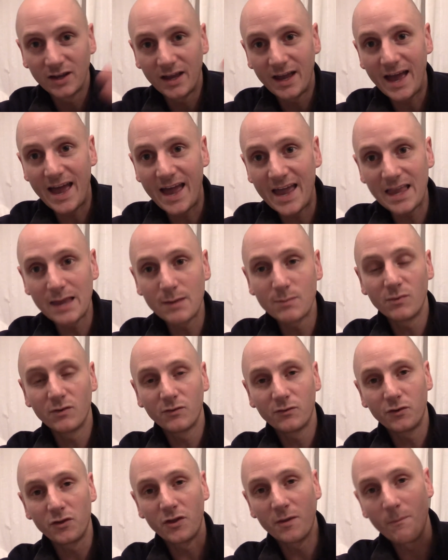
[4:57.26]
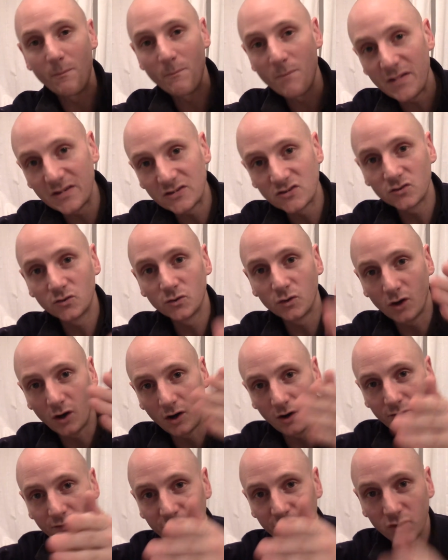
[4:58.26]
aim for the middle
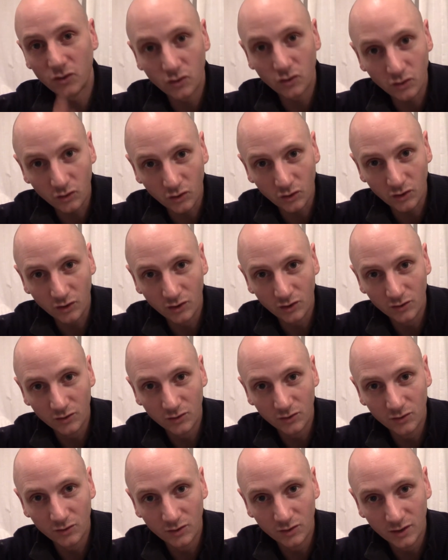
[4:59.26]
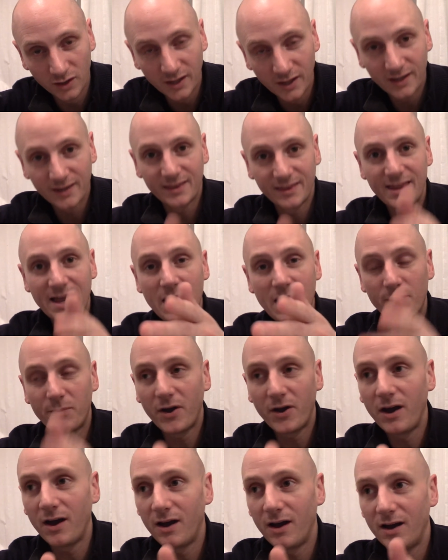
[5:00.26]
of the door. that
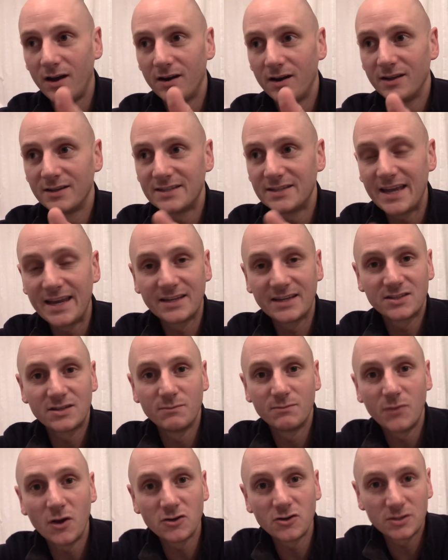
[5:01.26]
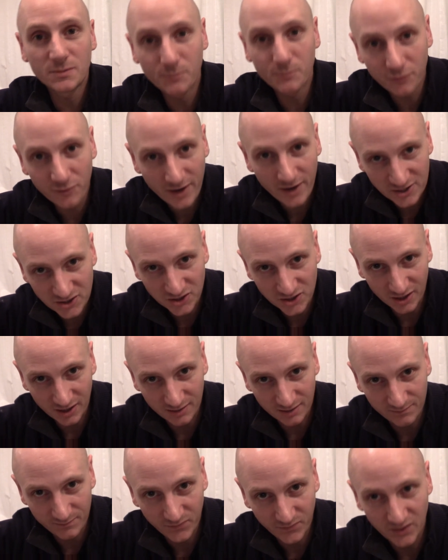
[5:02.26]
part takes the most
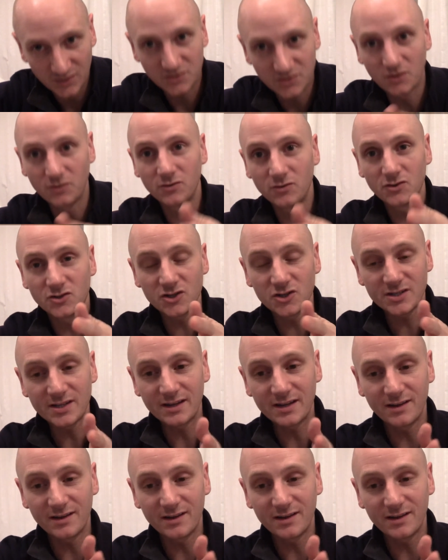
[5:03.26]
pressure. So just